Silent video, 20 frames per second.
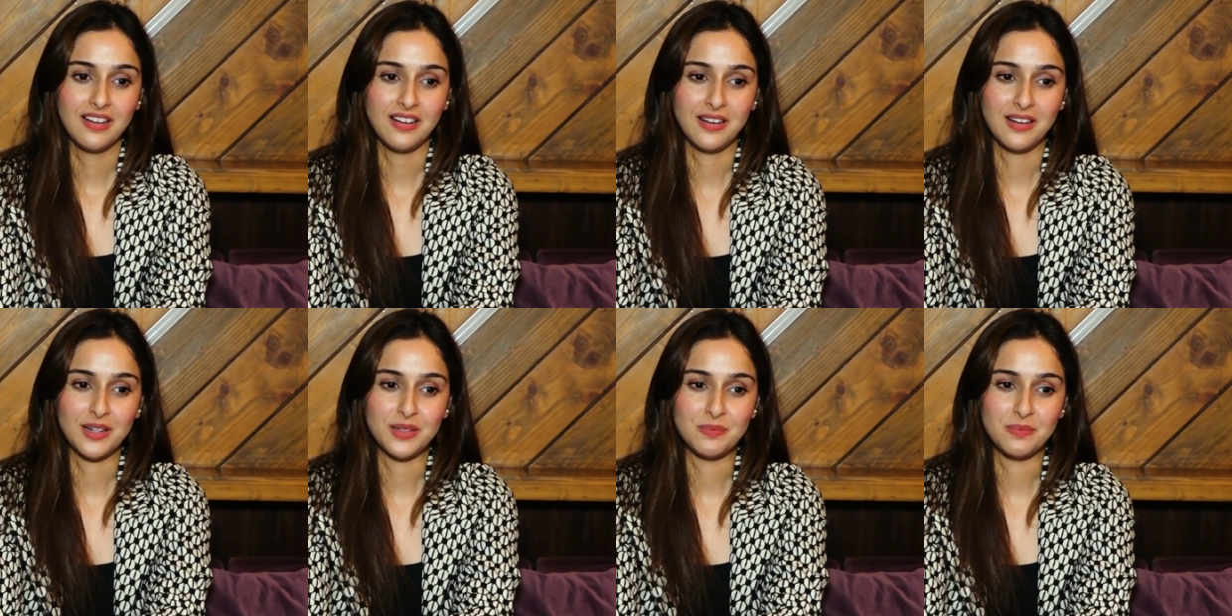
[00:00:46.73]

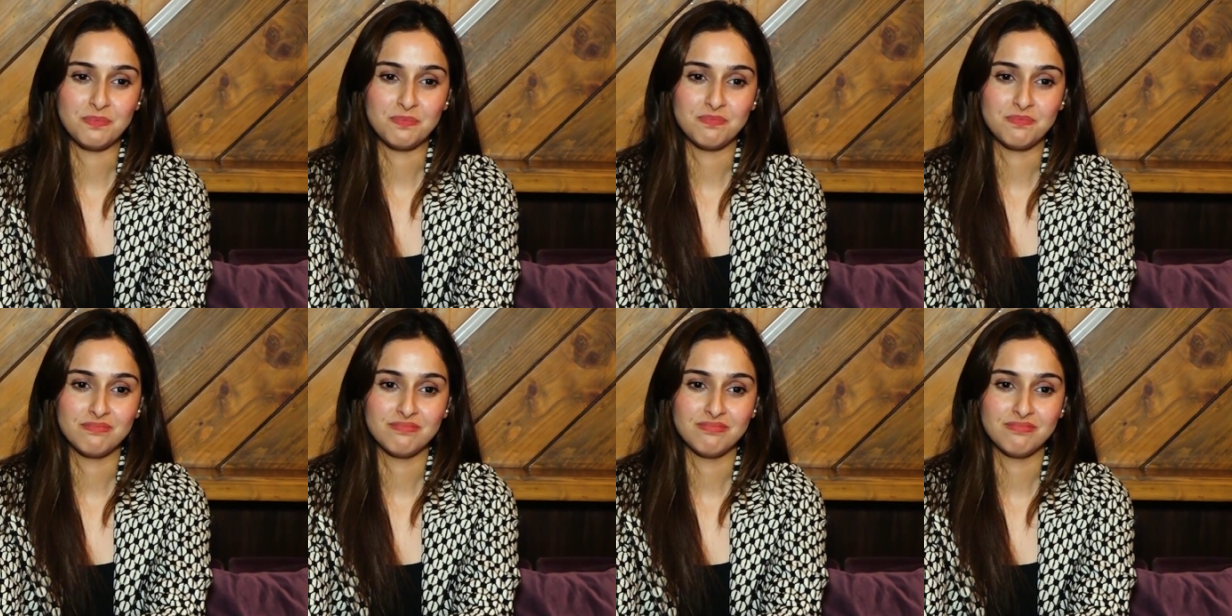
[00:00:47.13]

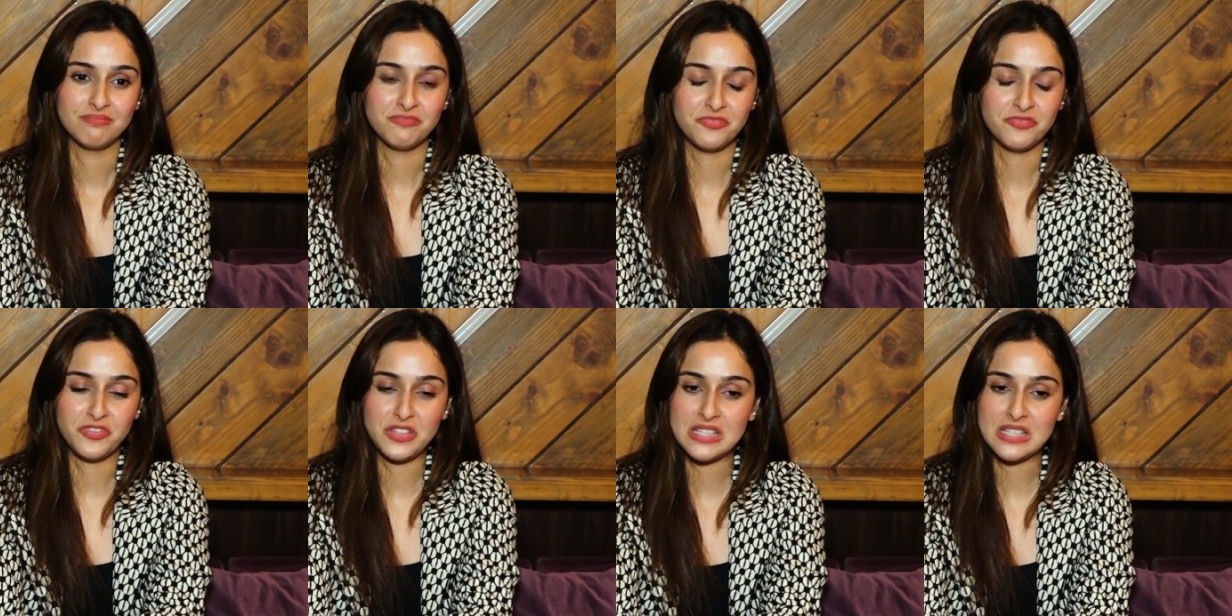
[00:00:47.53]

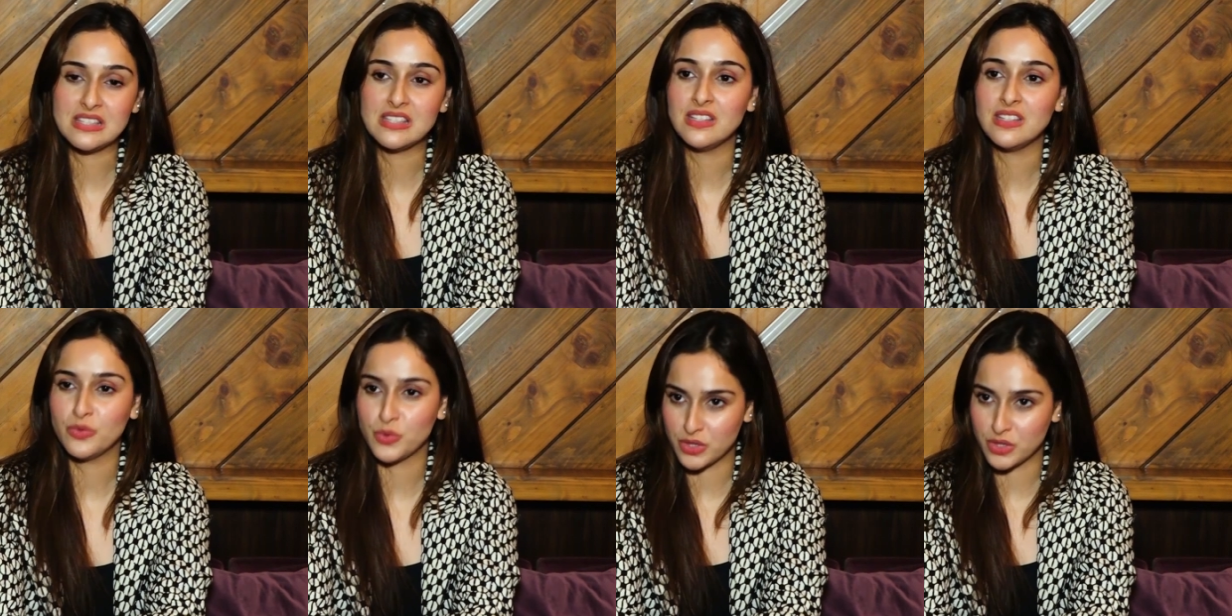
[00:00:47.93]

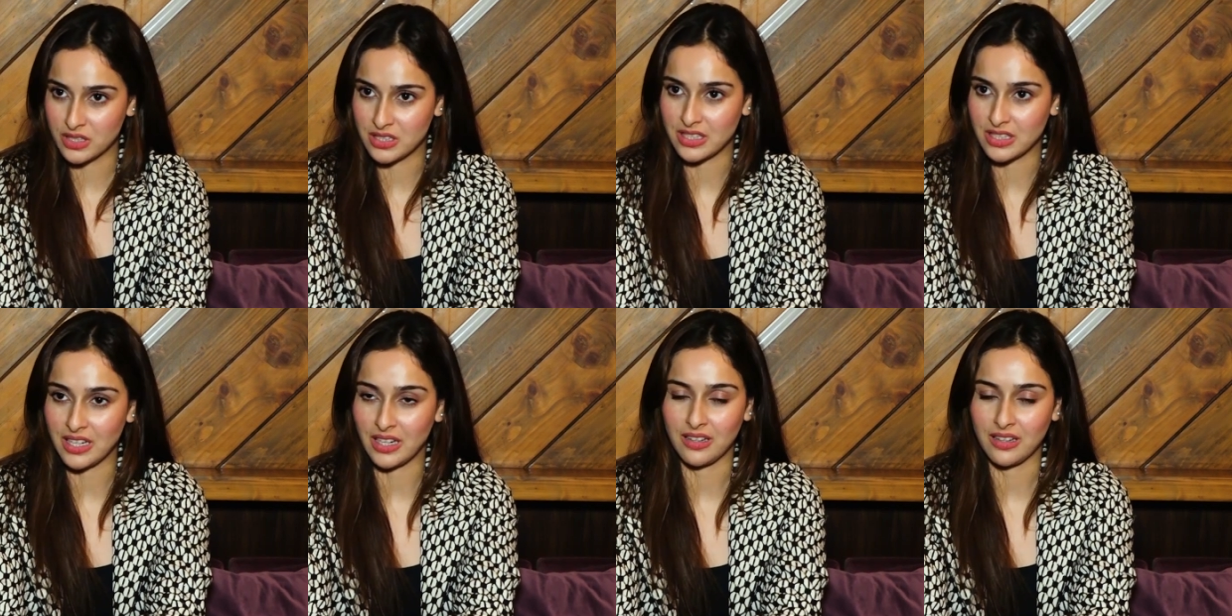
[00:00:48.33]
VC was the
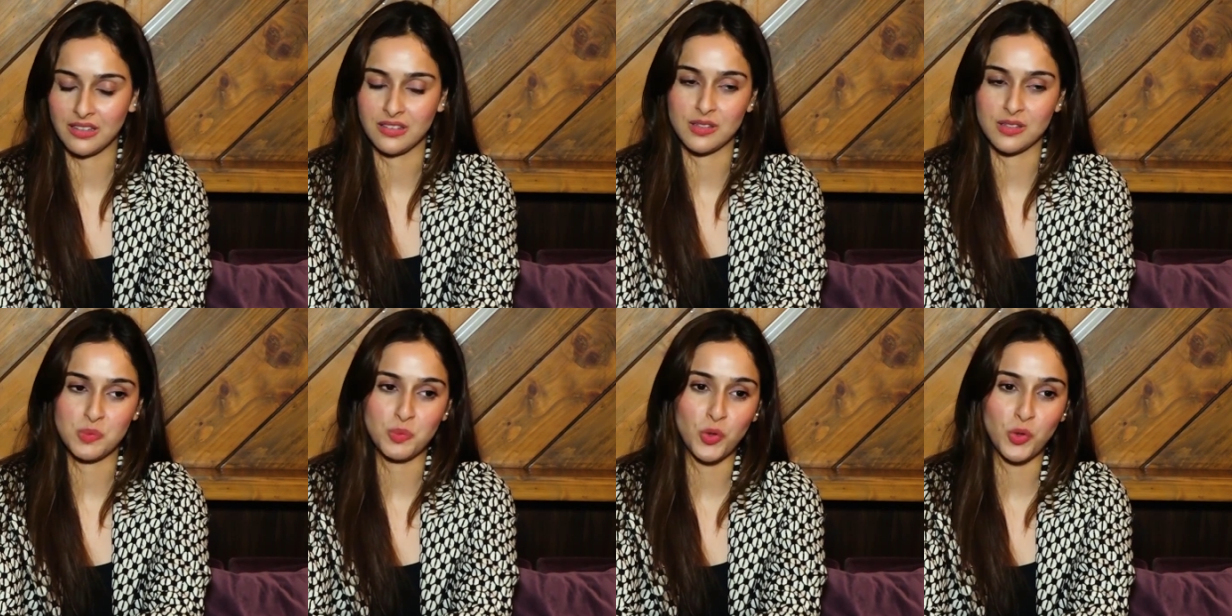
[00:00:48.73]

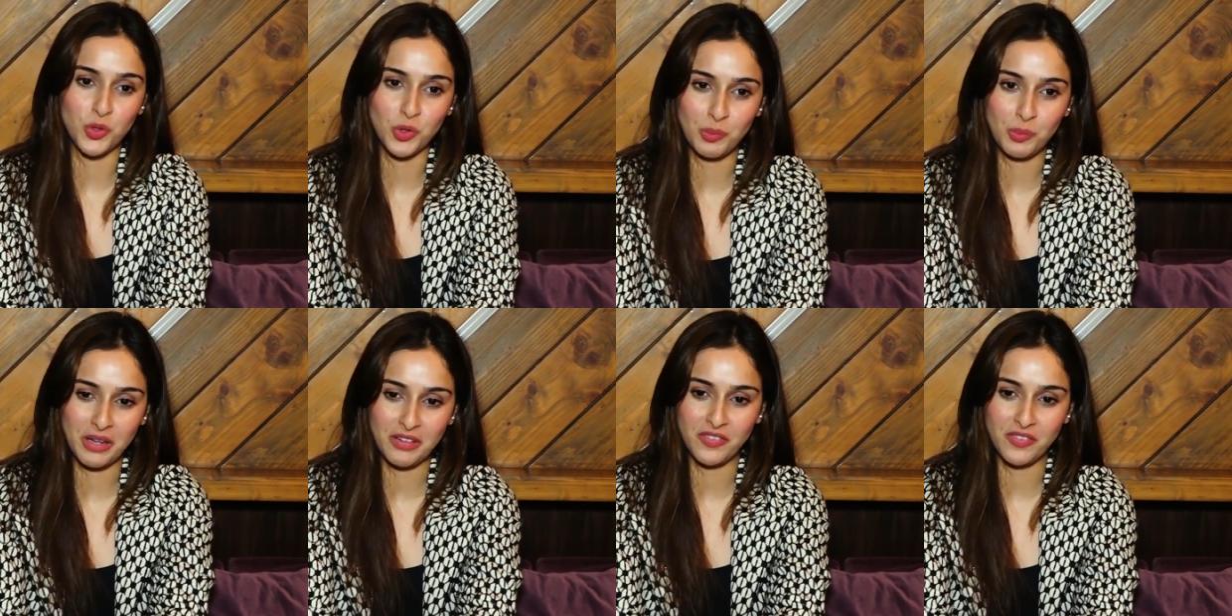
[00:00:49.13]
director, spoke
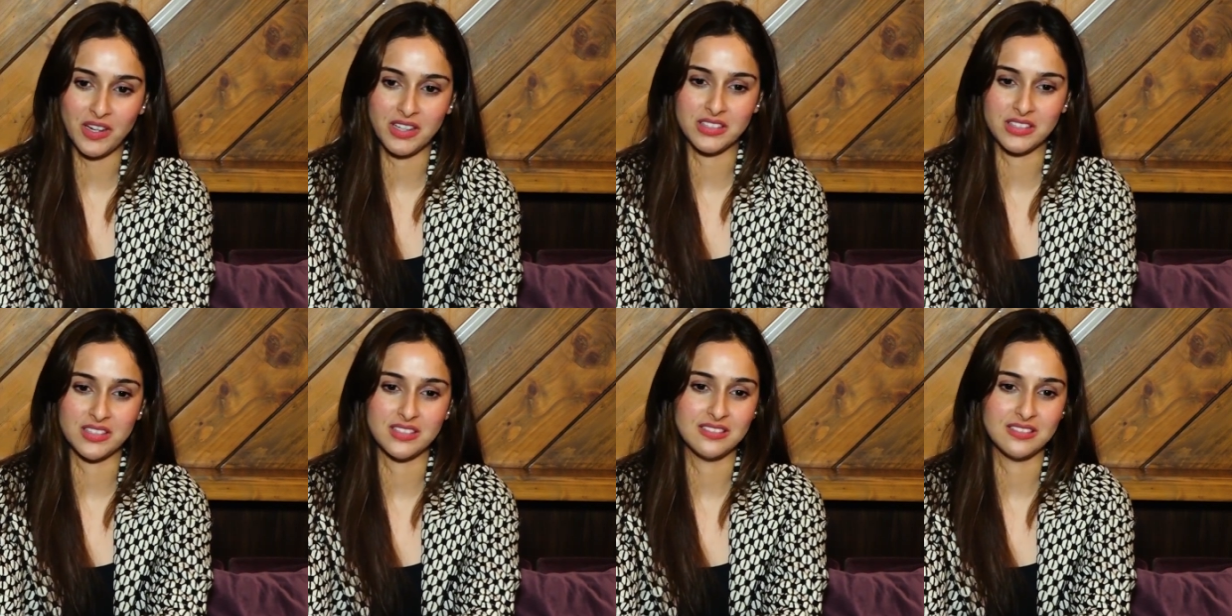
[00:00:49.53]
to my
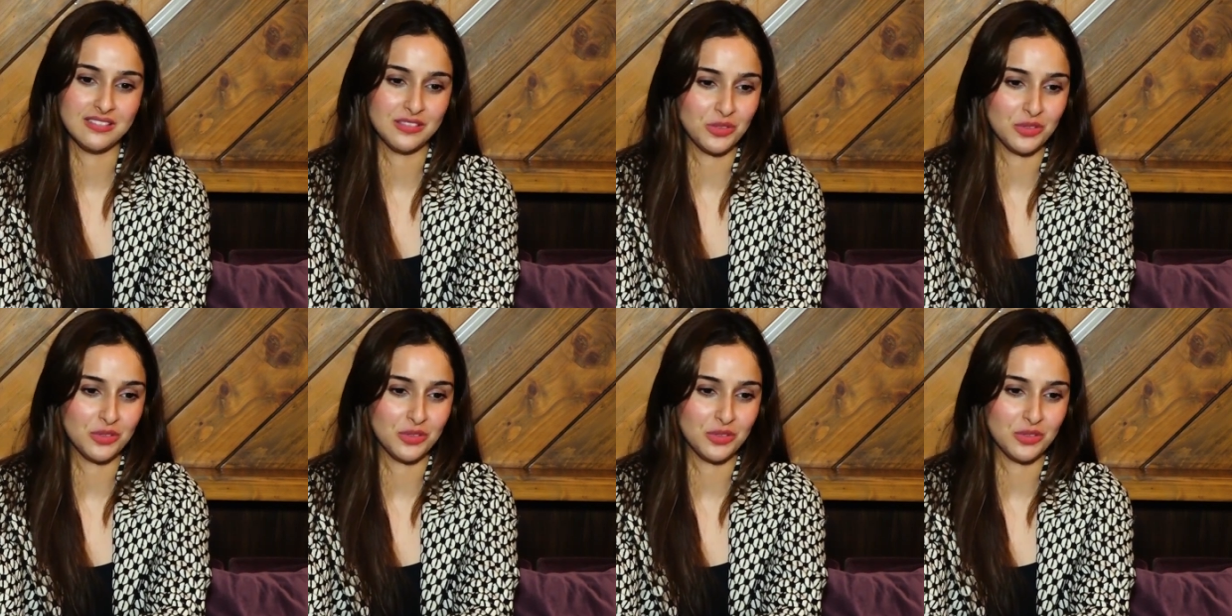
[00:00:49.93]
father,